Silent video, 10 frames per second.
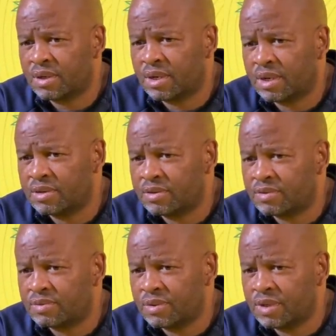And
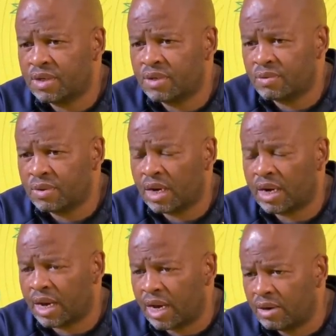
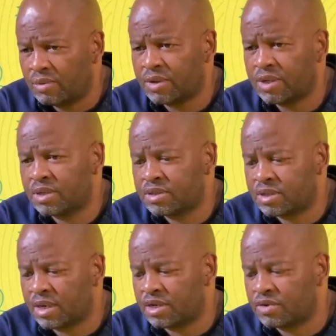we
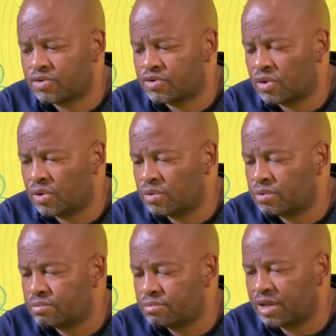started to
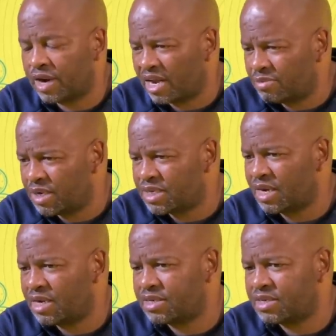show the right
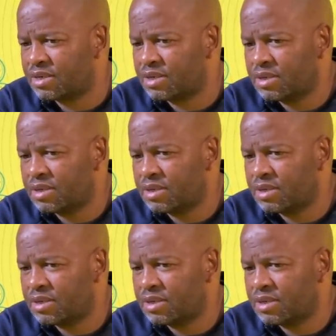mentality,